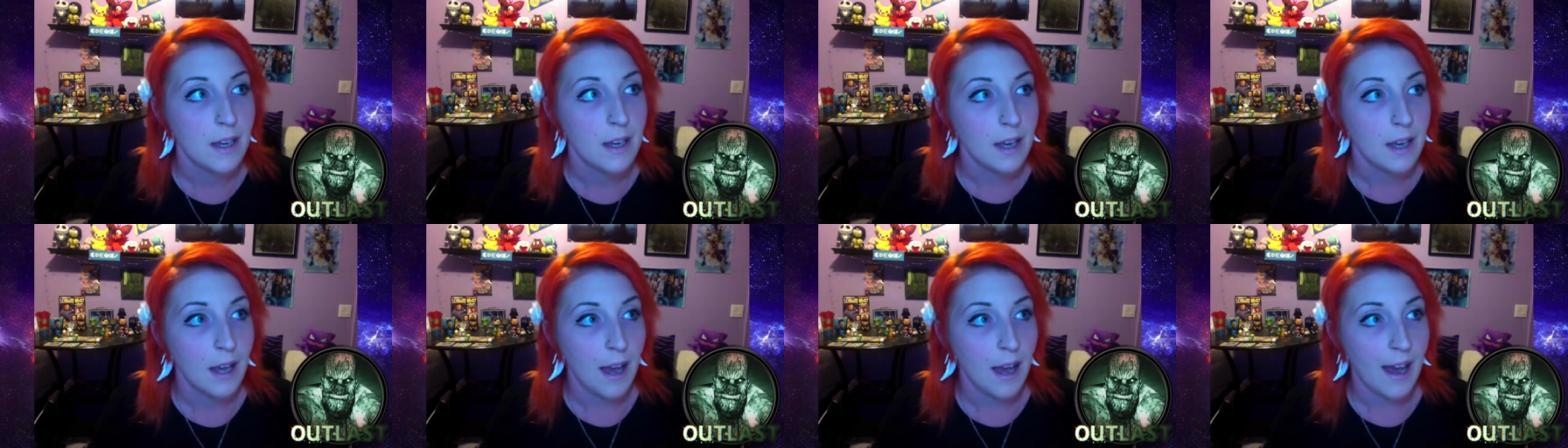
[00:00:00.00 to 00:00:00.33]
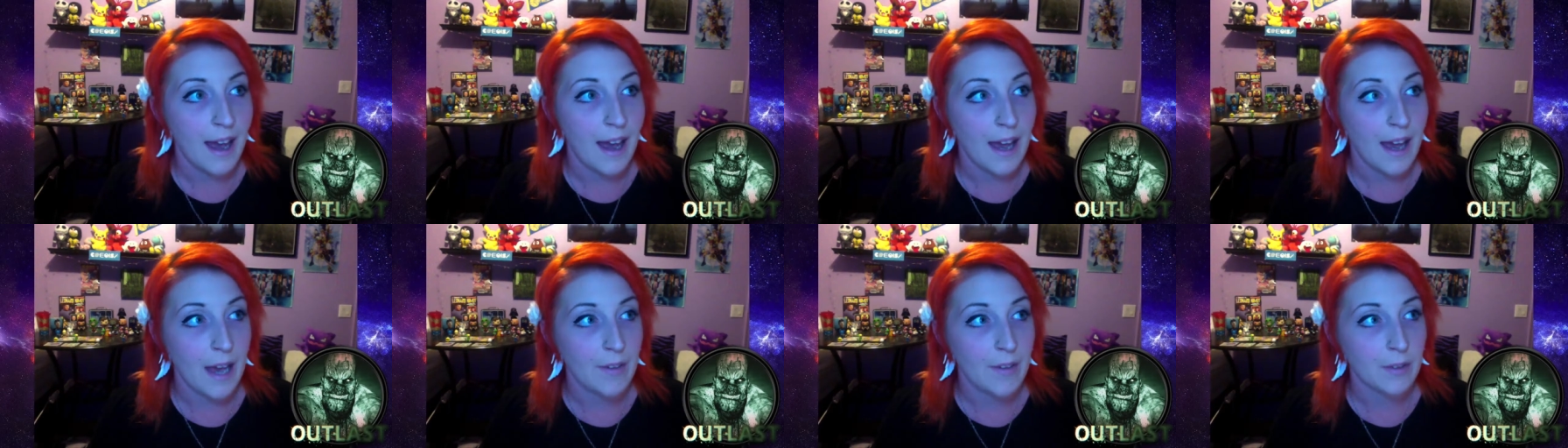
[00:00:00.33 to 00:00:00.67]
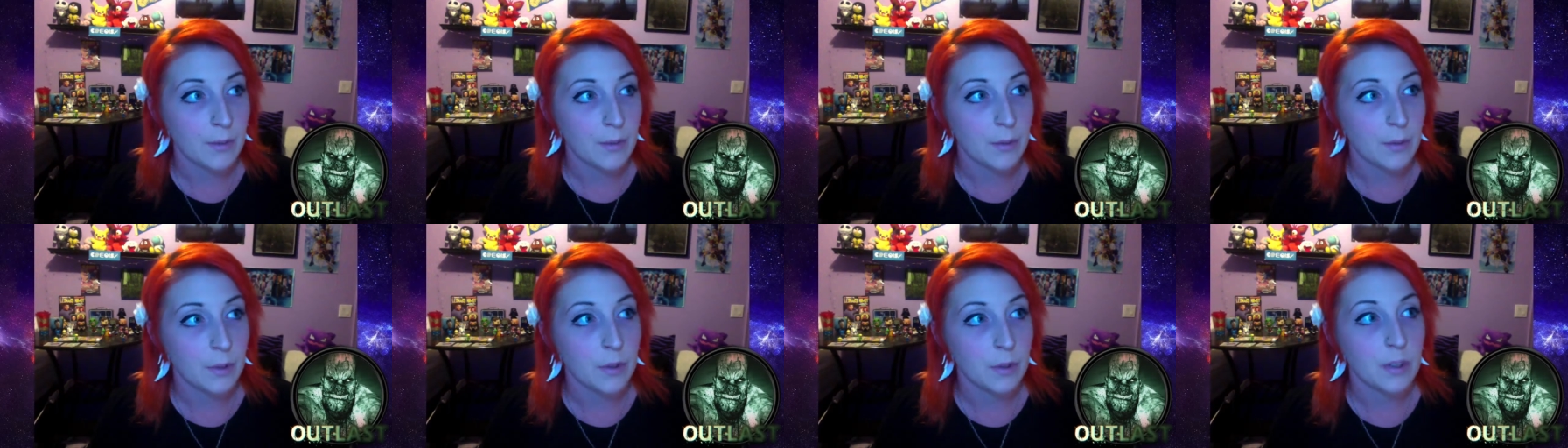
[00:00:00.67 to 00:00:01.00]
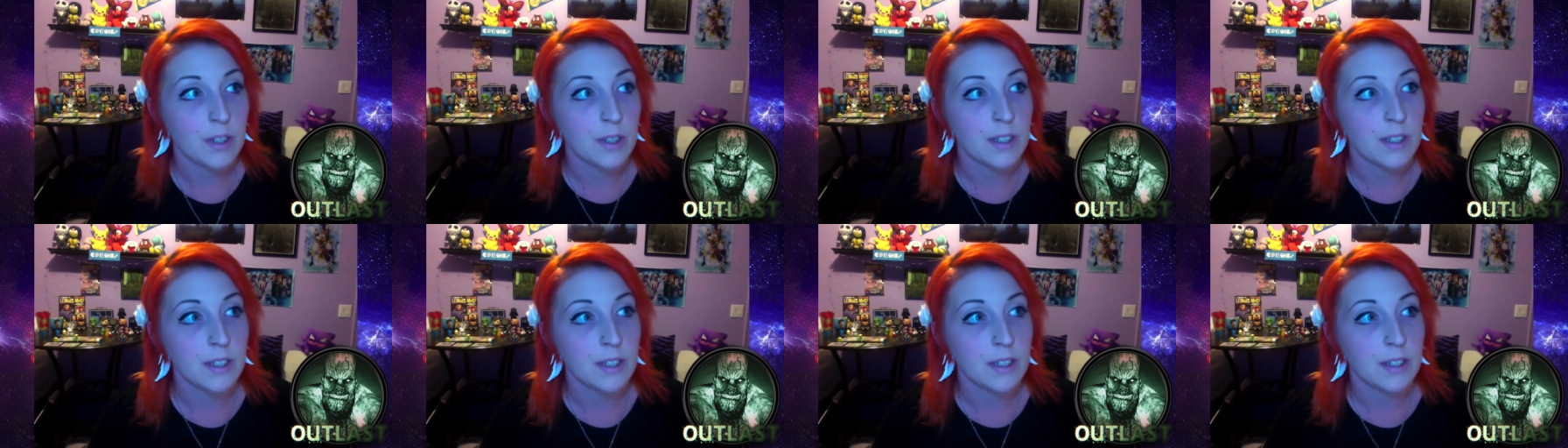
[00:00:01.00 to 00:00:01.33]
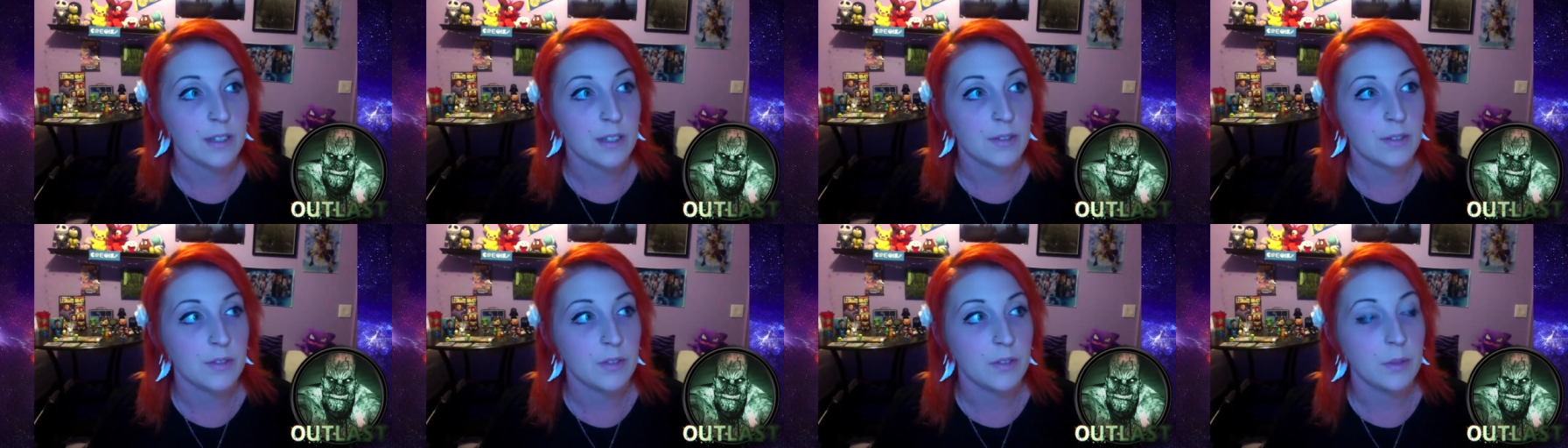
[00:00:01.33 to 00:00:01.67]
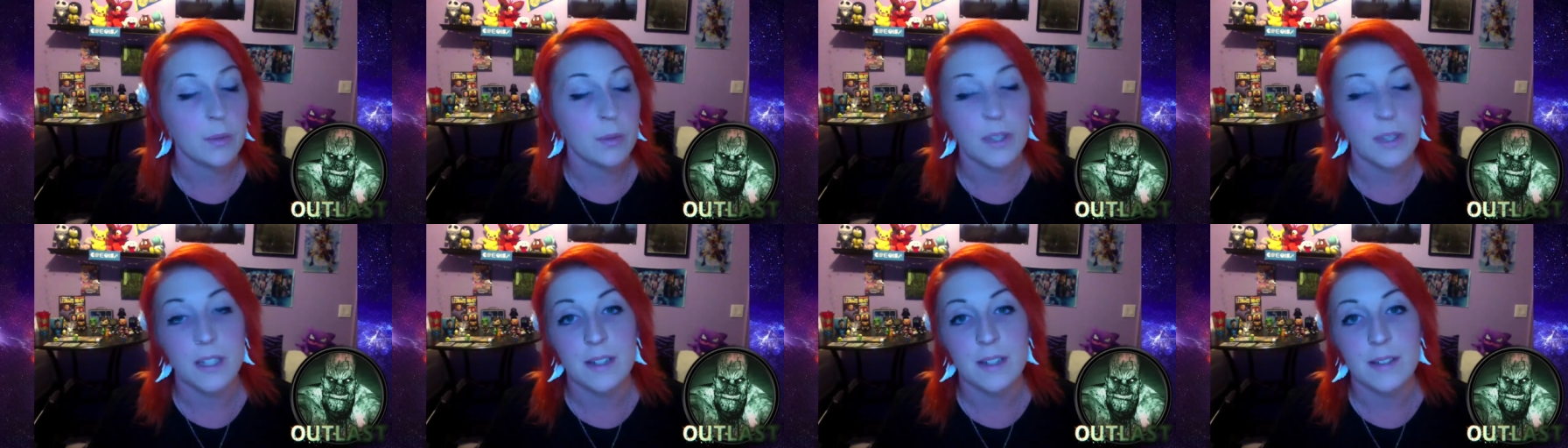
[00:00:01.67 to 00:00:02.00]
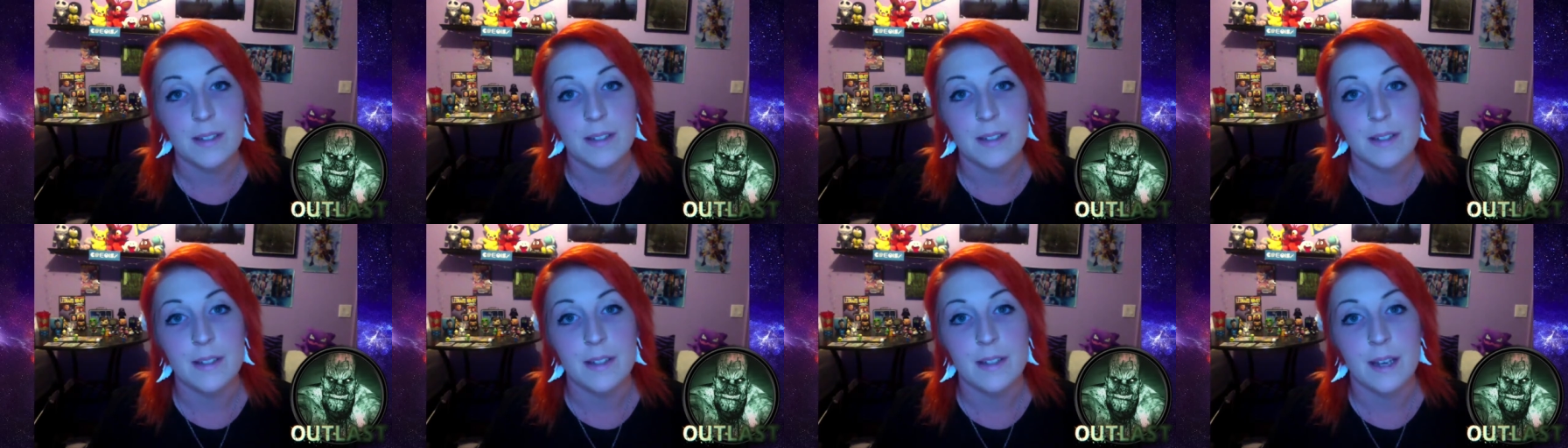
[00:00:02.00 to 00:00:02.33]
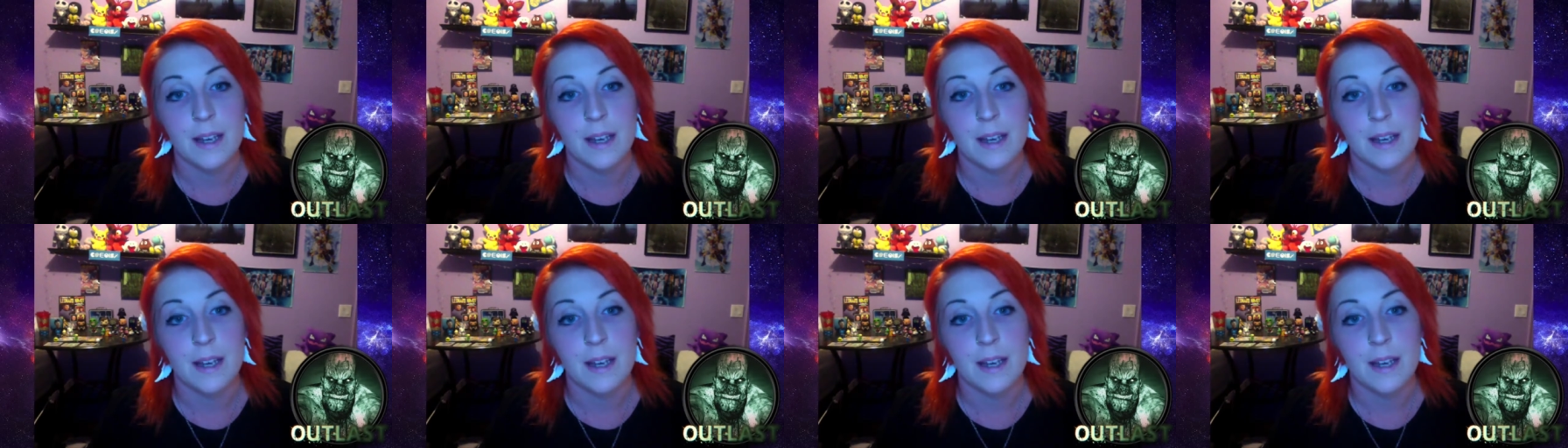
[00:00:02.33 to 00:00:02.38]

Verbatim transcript: I haven't recorded it in a few weeks,